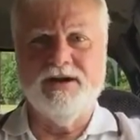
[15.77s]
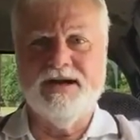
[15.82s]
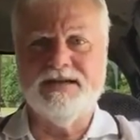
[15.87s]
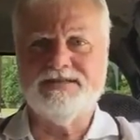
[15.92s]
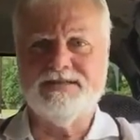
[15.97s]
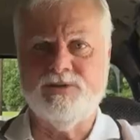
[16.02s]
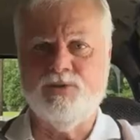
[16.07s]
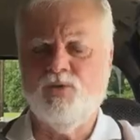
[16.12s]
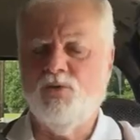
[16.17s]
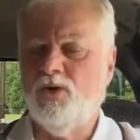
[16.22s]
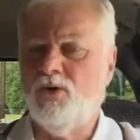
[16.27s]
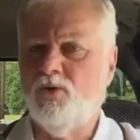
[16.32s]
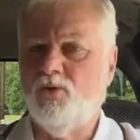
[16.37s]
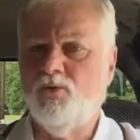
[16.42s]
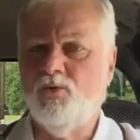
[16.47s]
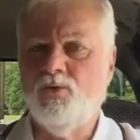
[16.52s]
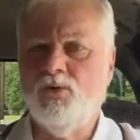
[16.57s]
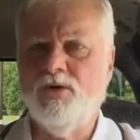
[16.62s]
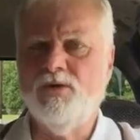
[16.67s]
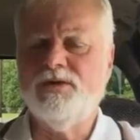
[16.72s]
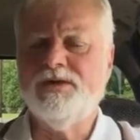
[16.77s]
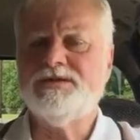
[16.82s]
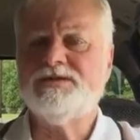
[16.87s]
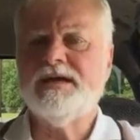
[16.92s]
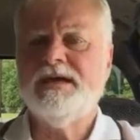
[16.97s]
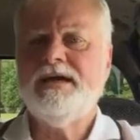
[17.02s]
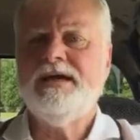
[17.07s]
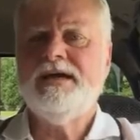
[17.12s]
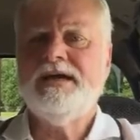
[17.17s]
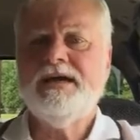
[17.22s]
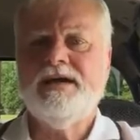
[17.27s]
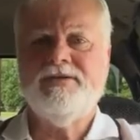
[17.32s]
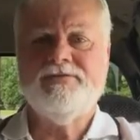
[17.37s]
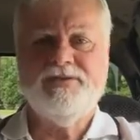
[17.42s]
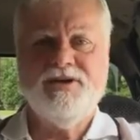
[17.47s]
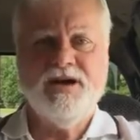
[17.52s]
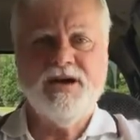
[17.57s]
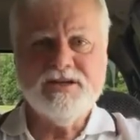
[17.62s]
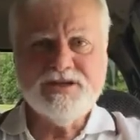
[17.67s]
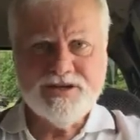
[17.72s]
And I said, whoa, whoa, this,
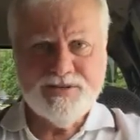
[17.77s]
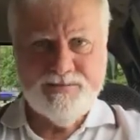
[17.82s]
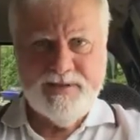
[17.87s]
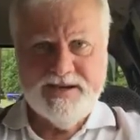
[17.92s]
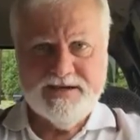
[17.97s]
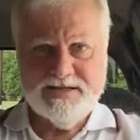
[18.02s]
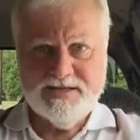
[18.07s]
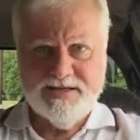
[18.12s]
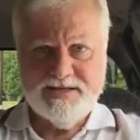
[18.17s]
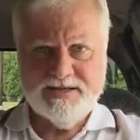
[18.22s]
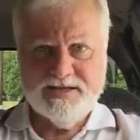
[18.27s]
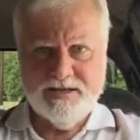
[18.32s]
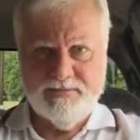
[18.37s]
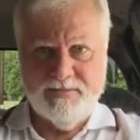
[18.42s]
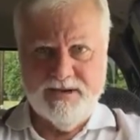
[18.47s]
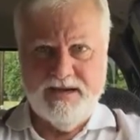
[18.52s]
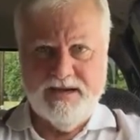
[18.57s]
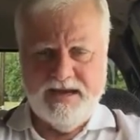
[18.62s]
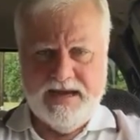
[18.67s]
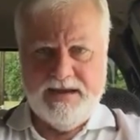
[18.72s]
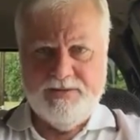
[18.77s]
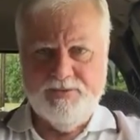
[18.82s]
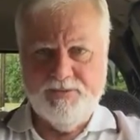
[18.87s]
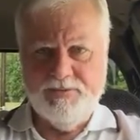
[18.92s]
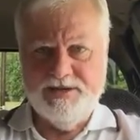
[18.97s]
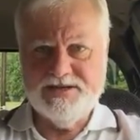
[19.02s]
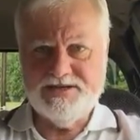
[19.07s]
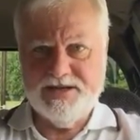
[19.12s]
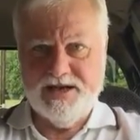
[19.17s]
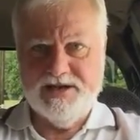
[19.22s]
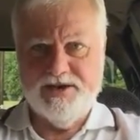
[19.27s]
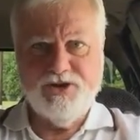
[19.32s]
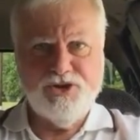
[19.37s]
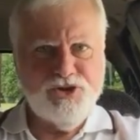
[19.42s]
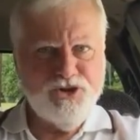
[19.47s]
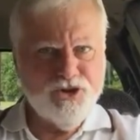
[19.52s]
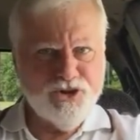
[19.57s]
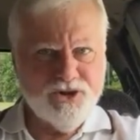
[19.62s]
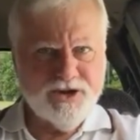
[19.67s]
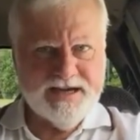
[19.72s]
if God speaks this to me, he would be saying,
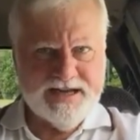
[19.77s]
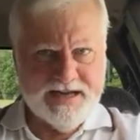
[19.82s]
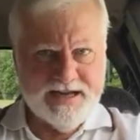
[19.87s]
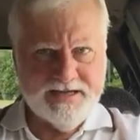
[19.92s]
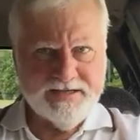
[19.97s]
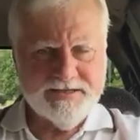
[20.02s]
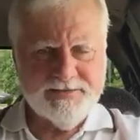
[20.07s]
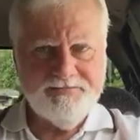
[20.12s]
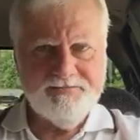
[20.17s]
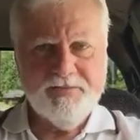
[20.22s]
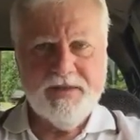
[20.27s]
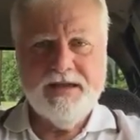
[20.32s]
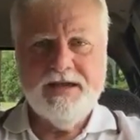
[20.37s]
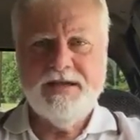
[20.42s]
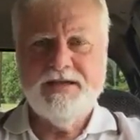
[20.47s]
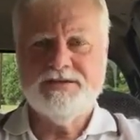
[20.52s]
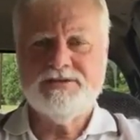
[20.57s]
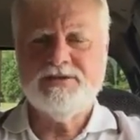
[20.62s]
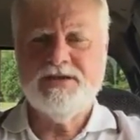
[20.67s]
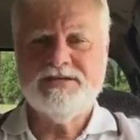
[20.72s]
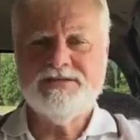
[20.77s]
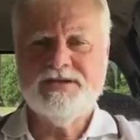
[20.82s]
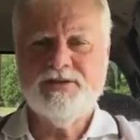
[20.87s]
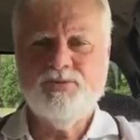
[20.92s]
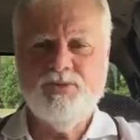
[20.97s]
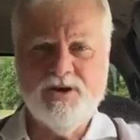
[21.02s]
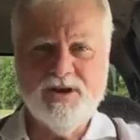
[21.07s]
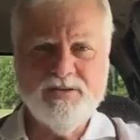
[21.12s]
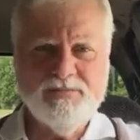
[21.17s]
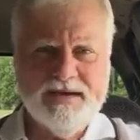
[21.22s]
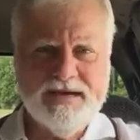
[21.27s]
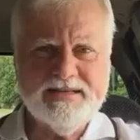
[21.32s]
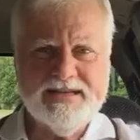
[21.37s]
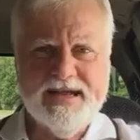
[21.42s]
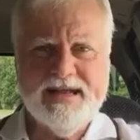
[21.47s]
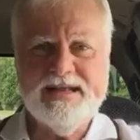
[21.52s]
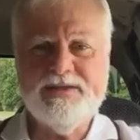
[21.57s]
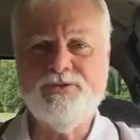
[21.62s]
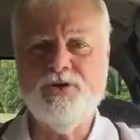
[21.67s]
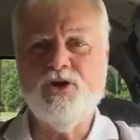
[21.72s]
your days so I said, What about
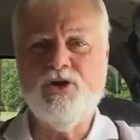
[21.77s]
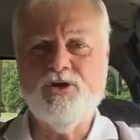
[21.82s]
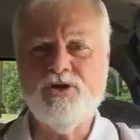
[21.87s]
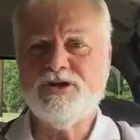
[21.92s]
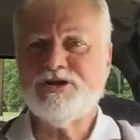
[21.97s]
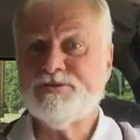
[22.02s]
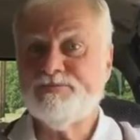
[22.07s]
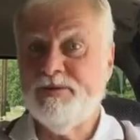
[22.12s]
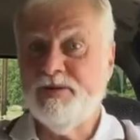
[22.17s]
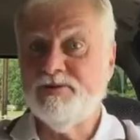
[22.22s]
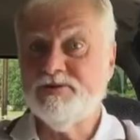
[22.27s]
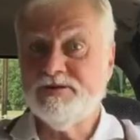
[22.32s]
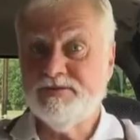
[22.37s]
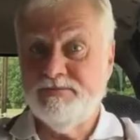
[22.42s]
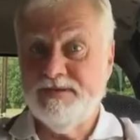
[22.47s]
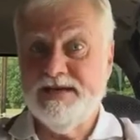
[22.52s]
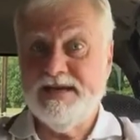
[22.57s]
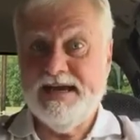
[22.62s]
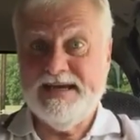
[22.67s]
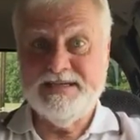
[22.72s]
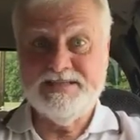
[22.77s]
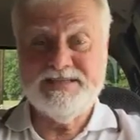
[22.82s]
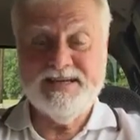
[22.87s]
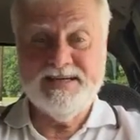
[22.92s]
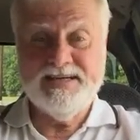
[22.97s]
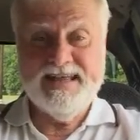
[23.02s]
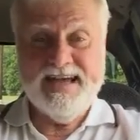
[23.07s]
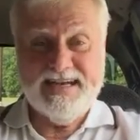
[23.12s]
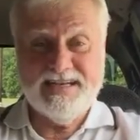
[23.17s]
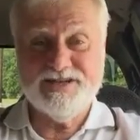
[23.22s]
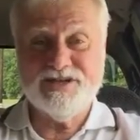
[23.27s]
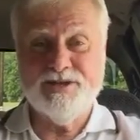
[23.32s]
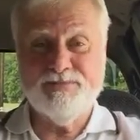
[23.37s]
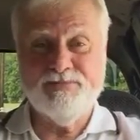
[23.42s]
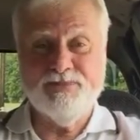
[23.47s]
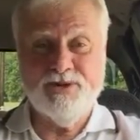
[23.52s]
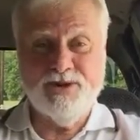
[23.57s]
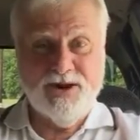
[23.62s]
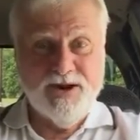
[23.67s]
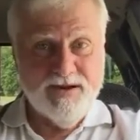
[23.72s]
that? And the Lord spoke to me and said, That's
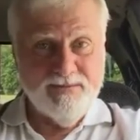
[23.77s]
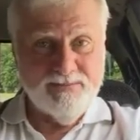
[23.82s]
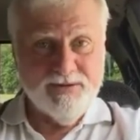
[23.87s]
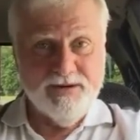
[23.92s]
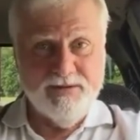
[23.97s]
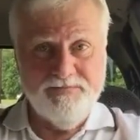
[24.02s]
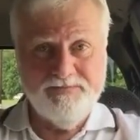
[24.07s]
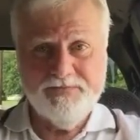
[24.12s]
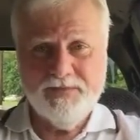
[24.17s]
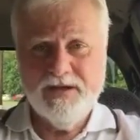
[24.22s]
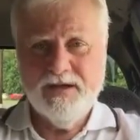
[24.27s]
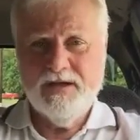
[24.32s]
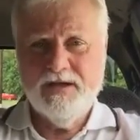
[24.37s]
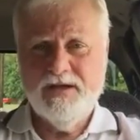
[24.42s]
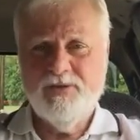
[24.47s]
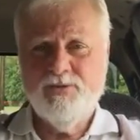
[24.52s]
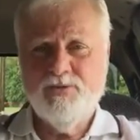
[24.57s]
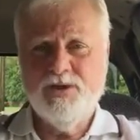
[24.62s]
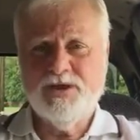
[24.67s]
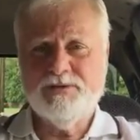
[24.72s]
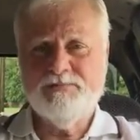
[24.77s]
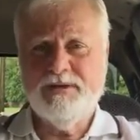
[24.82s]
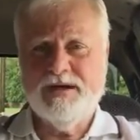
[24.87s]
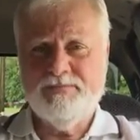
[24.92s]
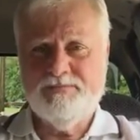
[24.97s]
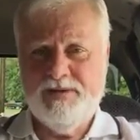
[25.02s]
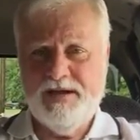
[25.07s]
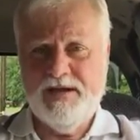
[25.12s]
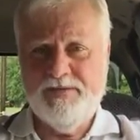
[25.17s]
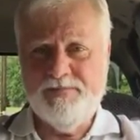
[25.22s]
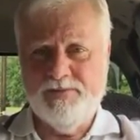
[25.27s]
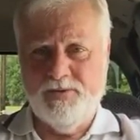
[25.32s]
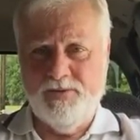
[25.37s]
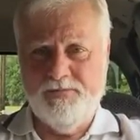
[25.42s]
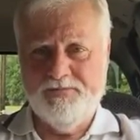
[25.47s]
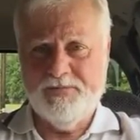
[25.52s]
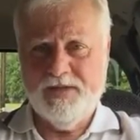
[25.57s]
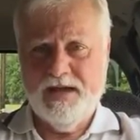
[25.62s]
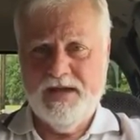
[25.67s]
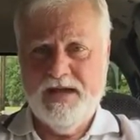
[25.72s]
the problem with my
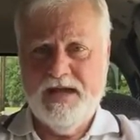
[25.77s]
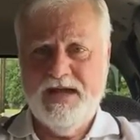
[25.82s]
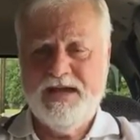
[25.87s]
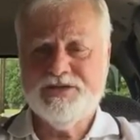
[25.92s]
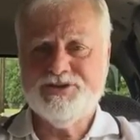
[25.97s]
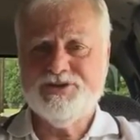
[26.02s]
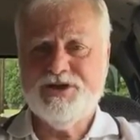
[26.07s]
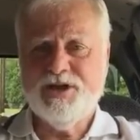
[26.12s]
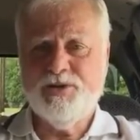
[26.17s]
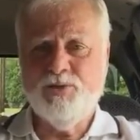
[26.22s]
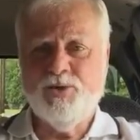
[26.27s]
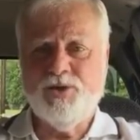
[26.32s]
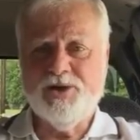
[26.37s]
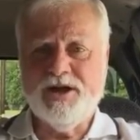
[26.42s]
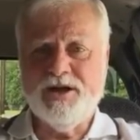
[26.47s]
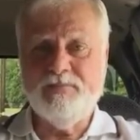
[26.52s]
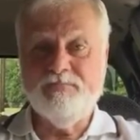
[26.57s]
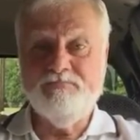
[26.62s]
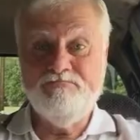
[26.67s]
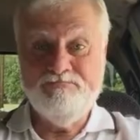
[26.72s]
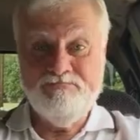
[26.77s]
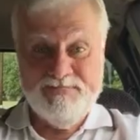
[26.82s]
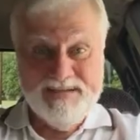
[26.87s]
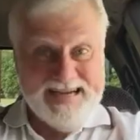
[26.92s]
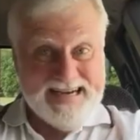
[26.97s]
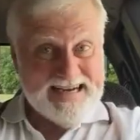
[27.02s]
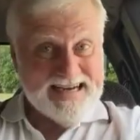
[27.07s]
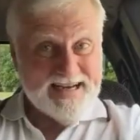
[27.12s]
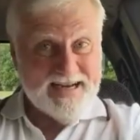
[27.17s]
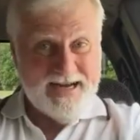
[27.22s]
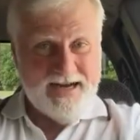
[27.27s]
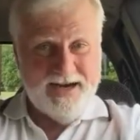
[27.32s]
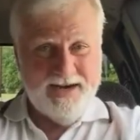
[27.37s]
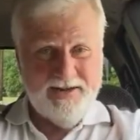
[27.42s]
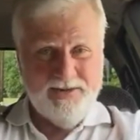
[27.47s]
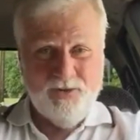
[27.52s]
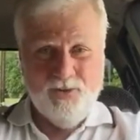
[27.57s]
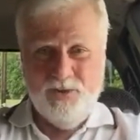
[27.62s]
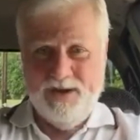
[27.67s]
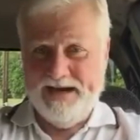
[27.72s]
people is they're wanting me to
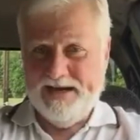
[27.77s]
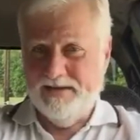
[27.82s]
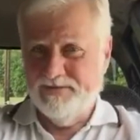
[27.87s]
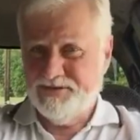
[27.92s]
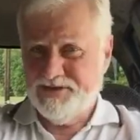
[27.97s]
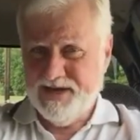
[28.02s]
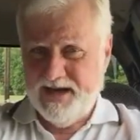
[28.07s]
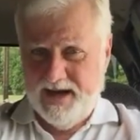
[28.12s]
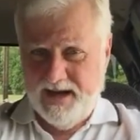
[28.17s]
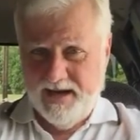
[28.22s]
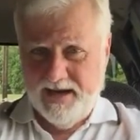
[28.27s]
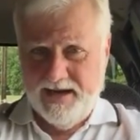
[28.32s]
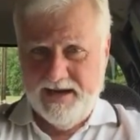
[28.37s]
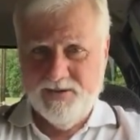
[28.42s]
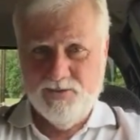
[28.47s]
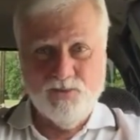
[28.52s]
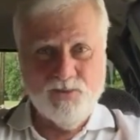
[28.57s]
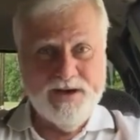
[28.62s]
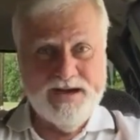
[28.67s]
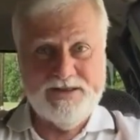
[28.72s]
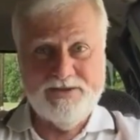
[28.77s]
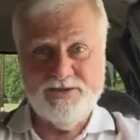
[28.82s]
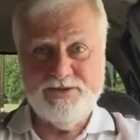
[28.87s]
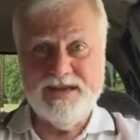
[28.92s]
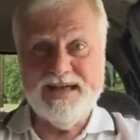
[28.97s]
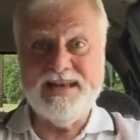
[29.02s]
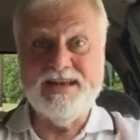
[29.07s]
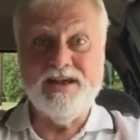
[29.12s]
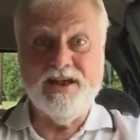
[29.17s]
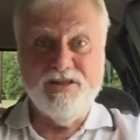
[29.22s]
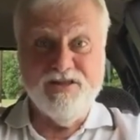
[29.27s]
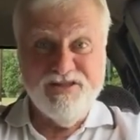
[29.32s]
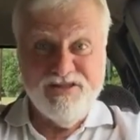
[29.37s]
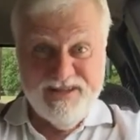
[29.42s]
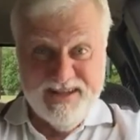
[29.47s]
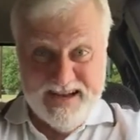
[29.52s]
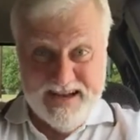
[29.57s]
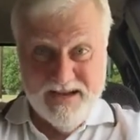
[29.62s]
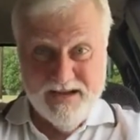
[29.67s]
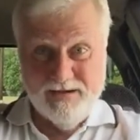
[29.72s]
carry the weight of saying it rather than
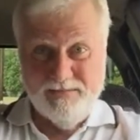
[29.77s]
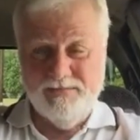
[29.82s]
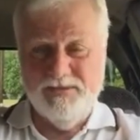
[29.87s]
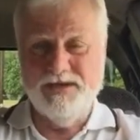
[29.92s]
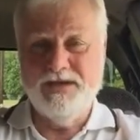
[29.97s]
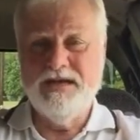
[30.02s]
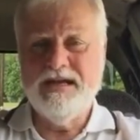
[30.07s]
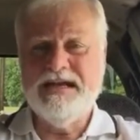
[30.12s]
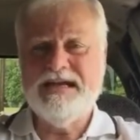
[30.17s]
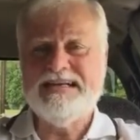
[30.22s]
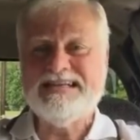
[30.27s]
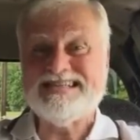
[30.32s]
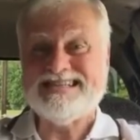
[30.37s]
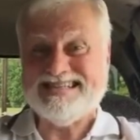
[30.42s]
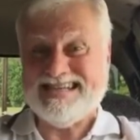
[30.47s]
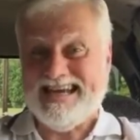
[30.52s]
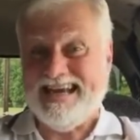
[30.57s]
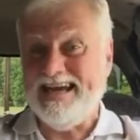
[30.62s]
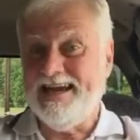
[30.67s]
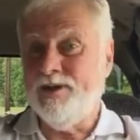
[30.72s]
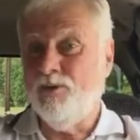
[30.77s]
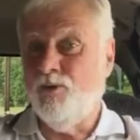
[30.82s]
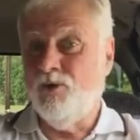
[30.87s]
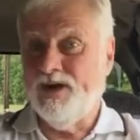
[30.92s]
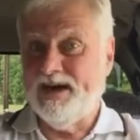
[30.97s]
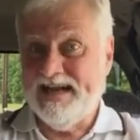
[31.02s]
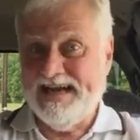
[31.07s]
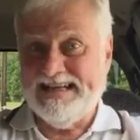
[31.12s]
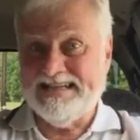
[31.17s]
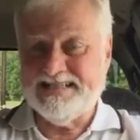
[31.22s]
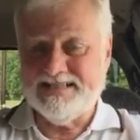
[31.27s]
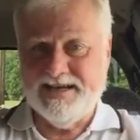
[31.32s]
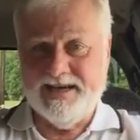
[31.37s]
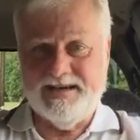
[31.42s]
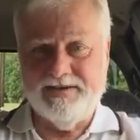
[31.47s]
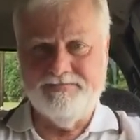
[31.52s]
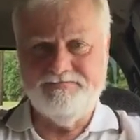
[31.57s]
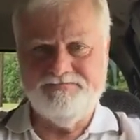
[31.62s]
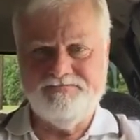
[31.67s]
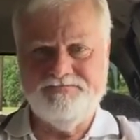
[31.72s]
them saying what I said.